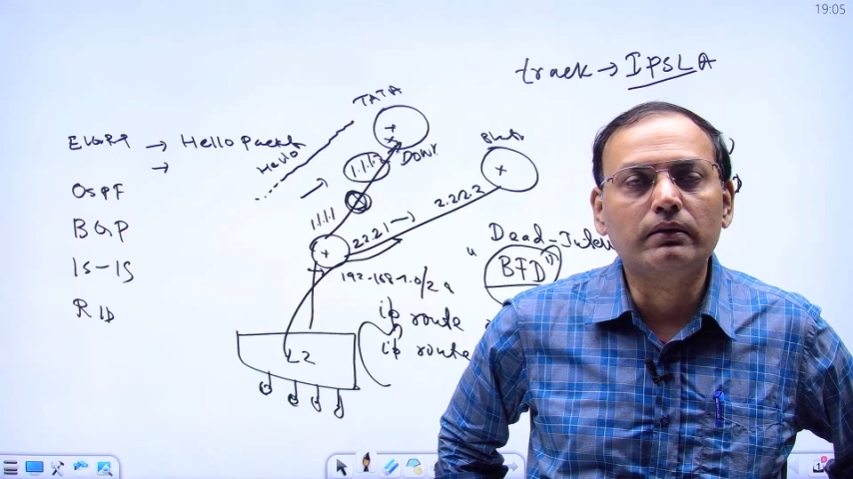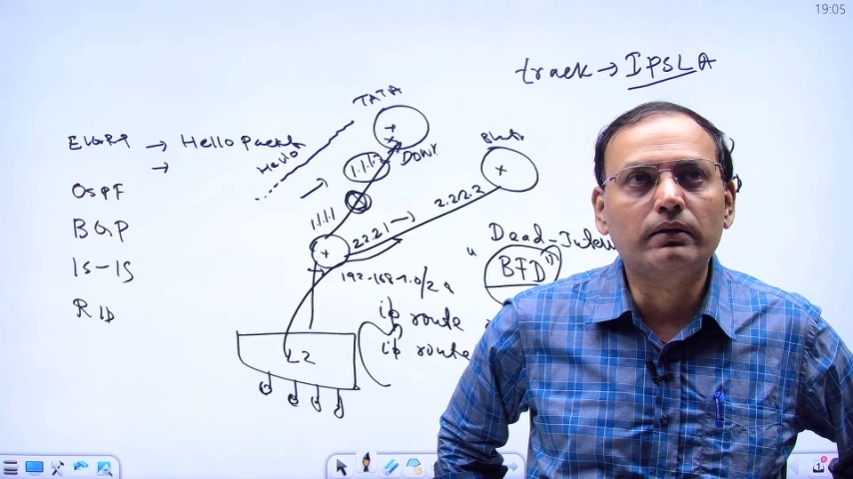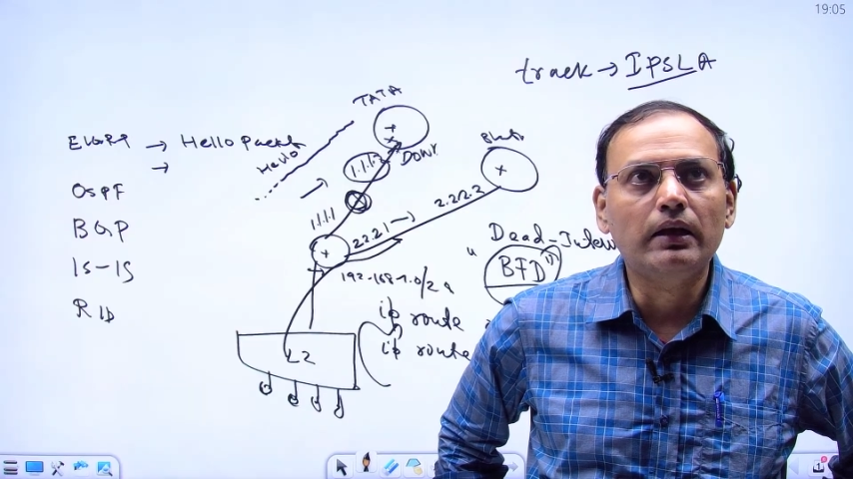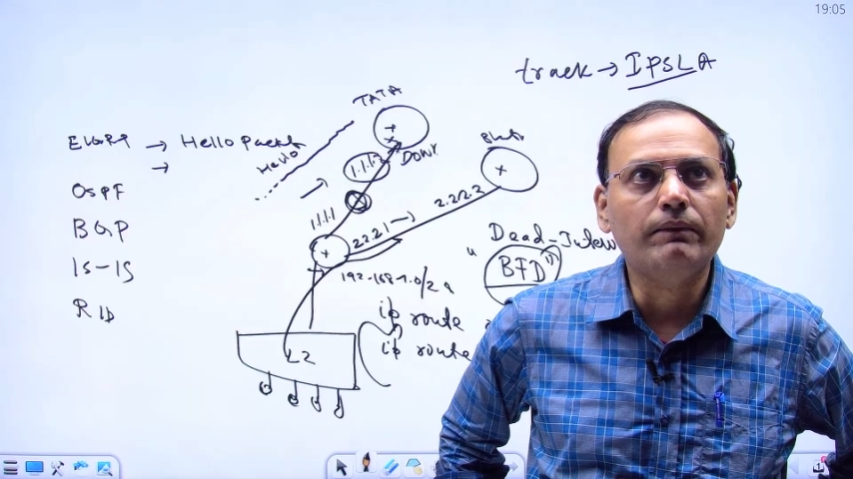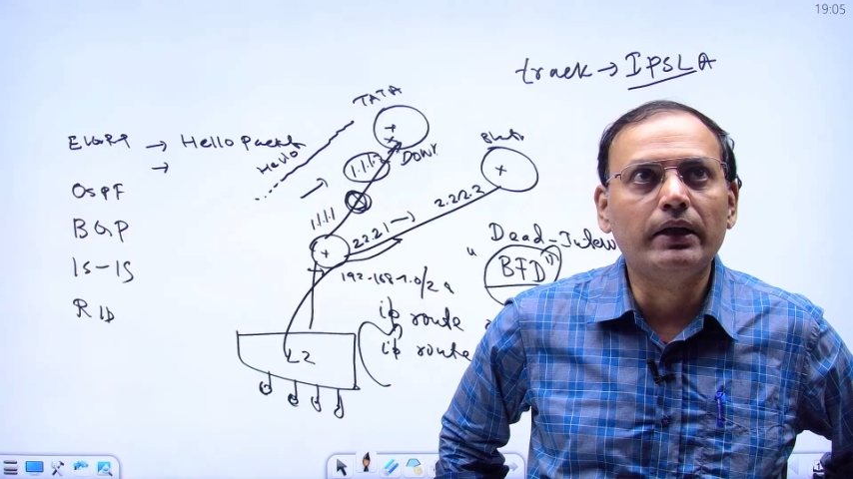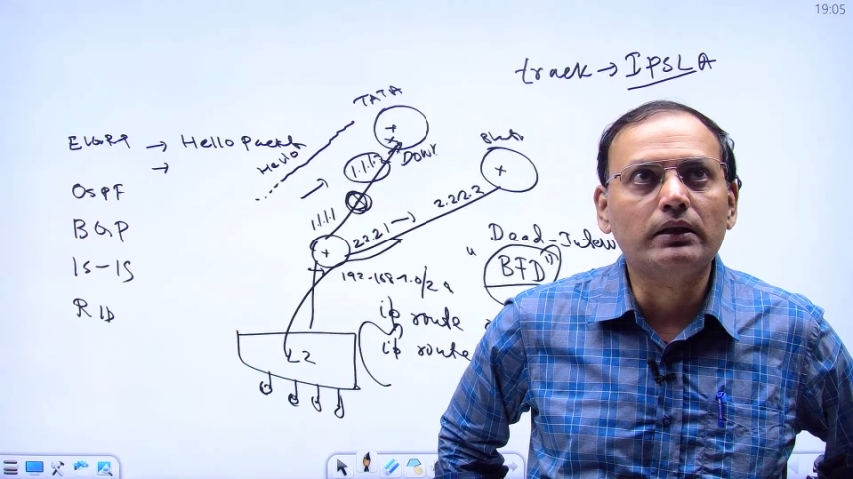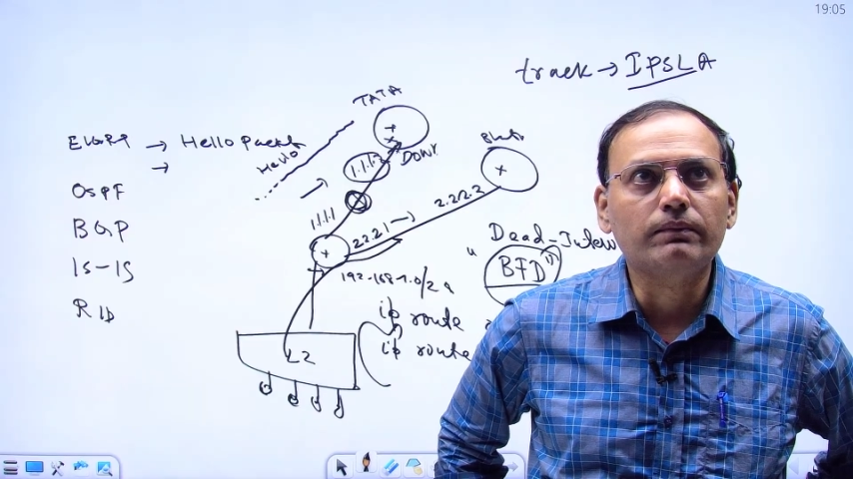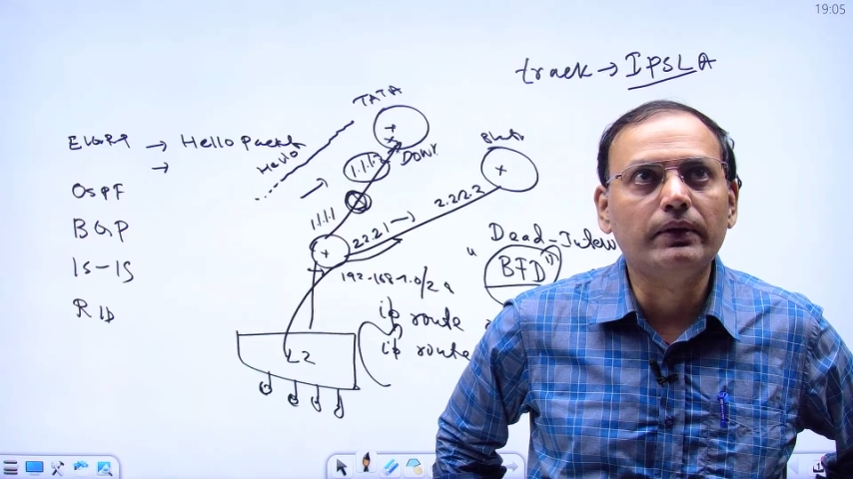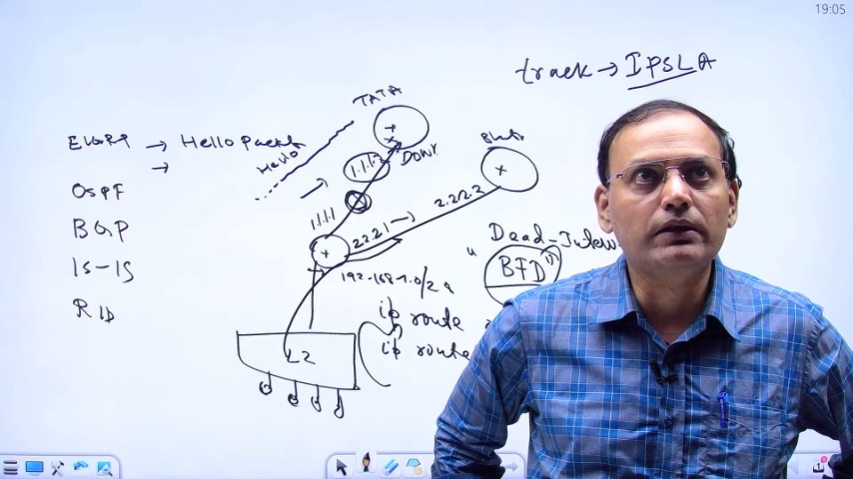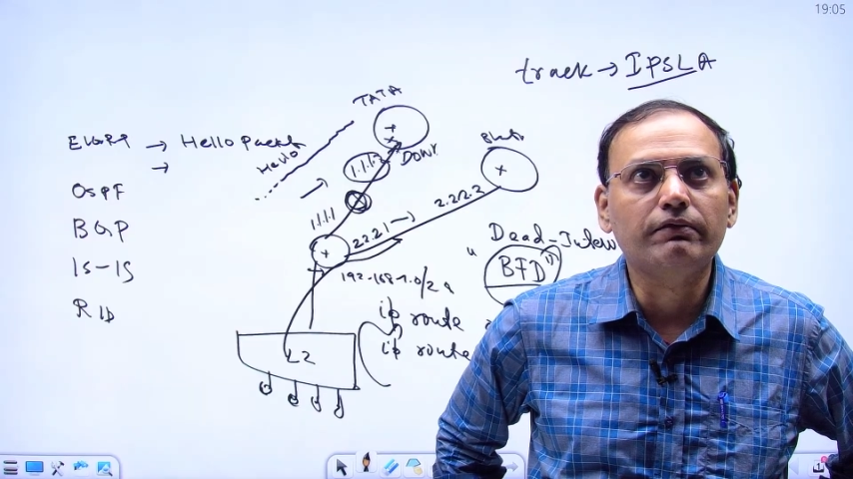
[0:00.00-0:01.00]
10 minutes.
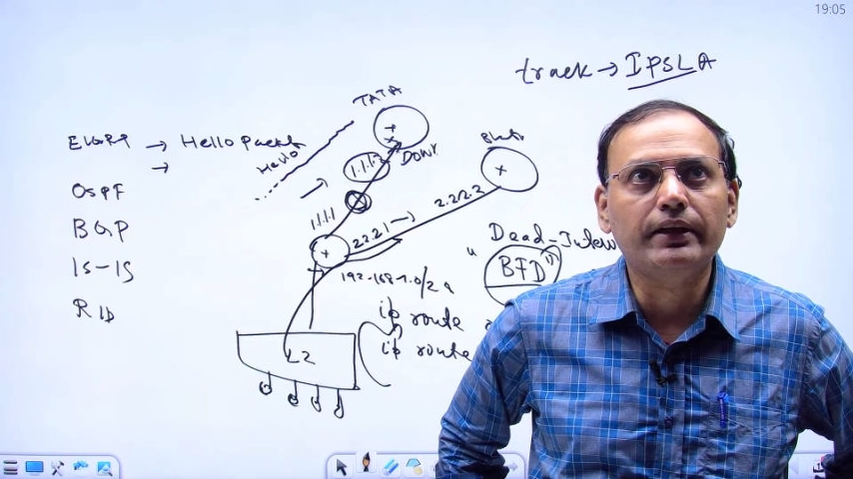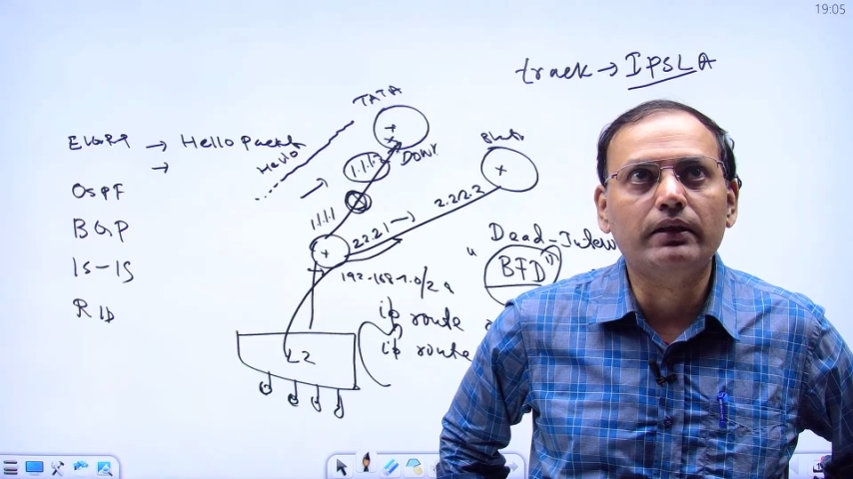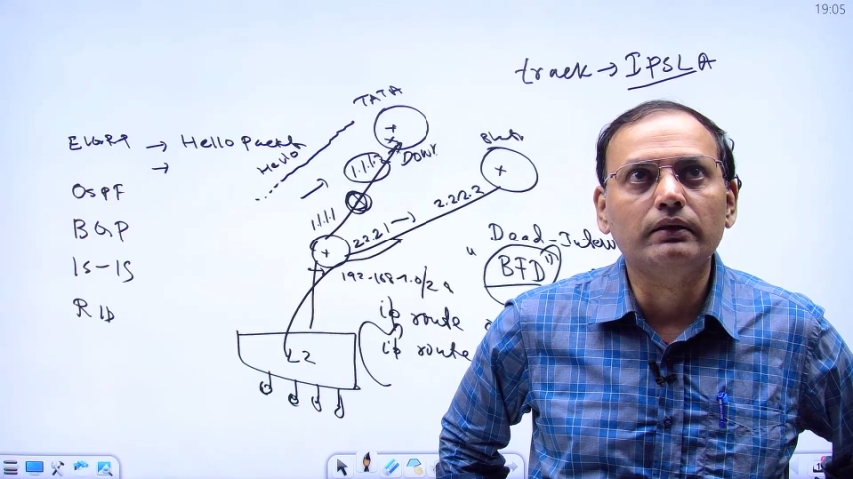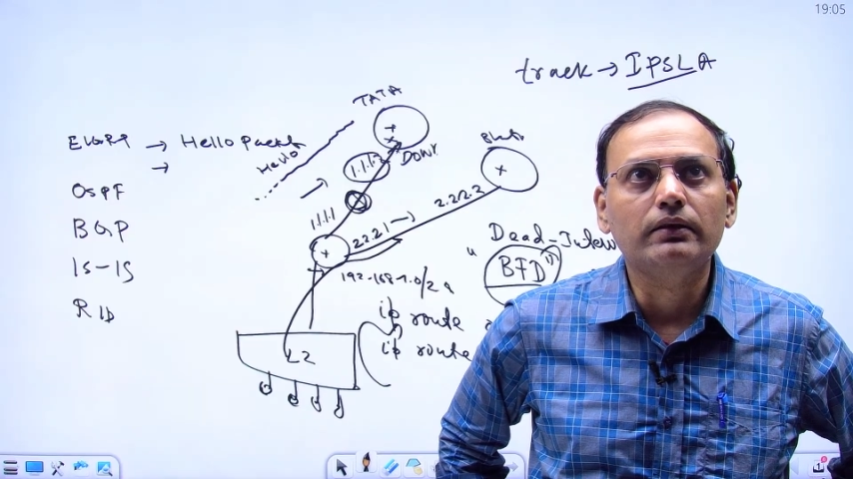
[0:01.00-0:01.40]
Please wait.